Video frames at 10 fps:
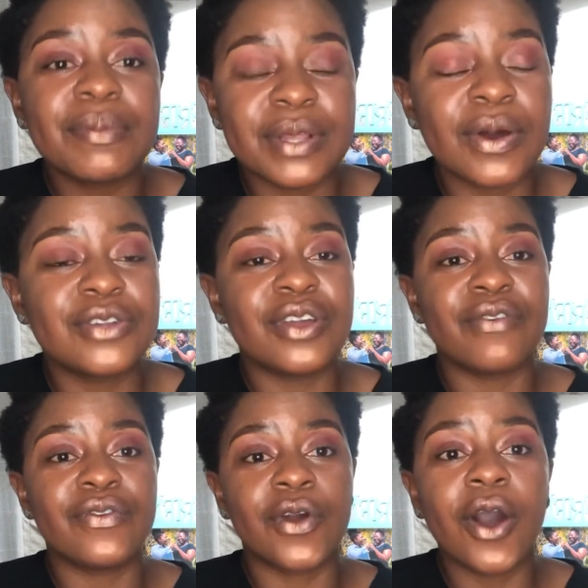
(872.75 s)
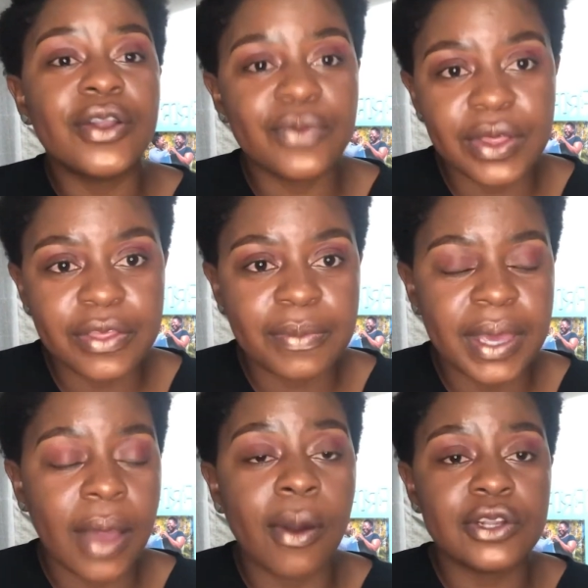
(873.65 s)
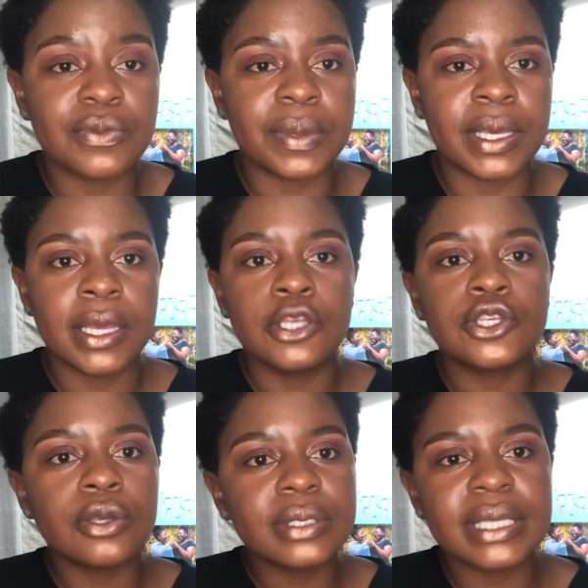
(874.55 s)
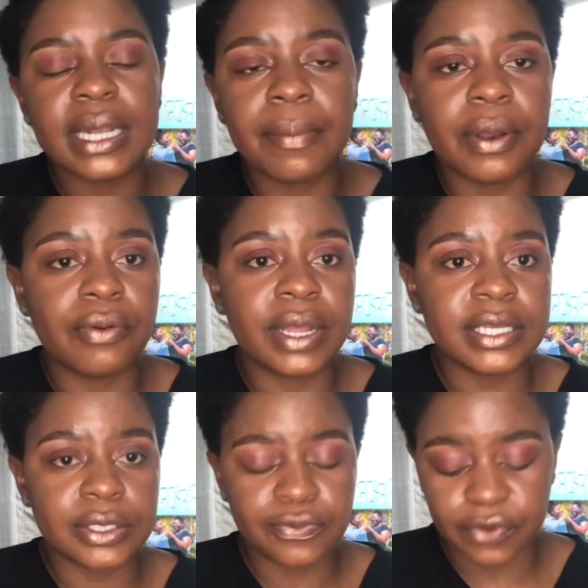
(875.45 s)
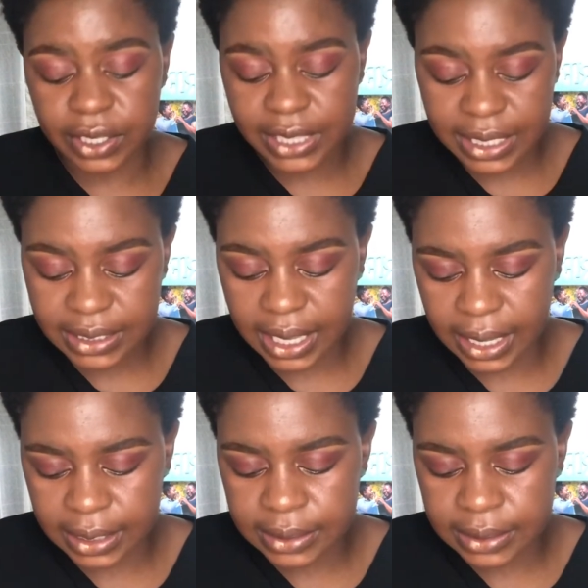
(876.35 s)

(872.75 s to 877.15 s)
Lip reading: I want to have God with me. I want to be so set up and ready for the task ahead.